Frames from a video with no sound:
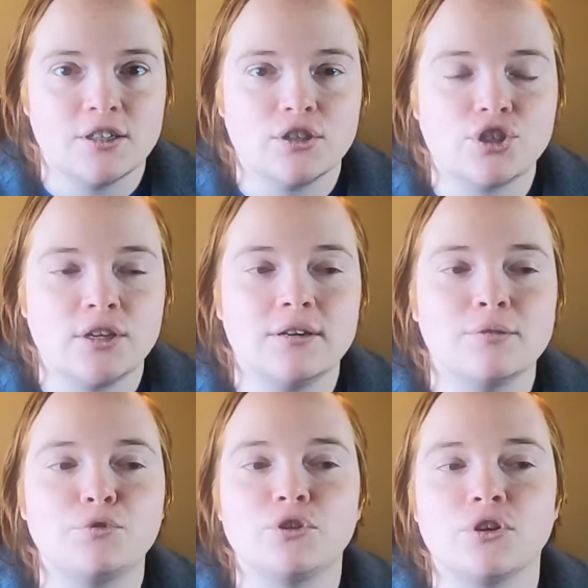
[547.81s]
she
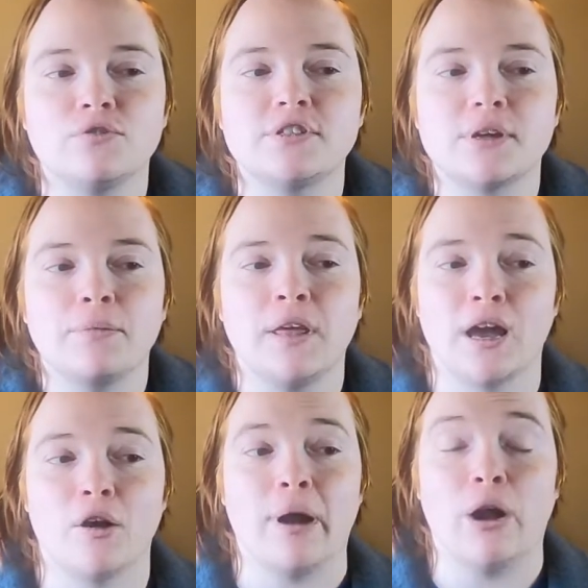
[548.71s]
observes something
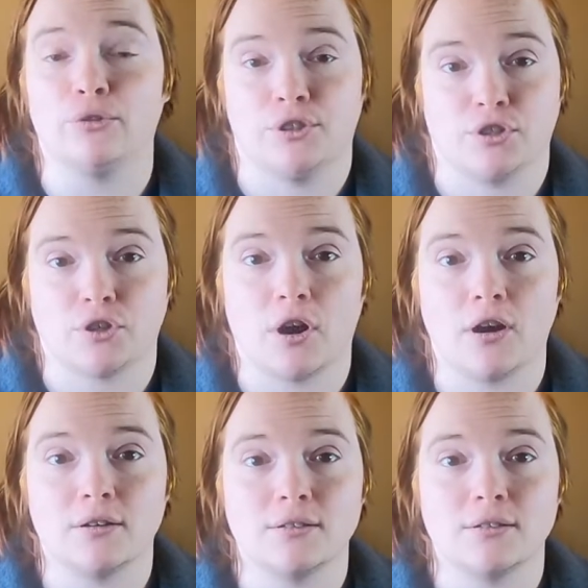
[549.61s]
about the scar,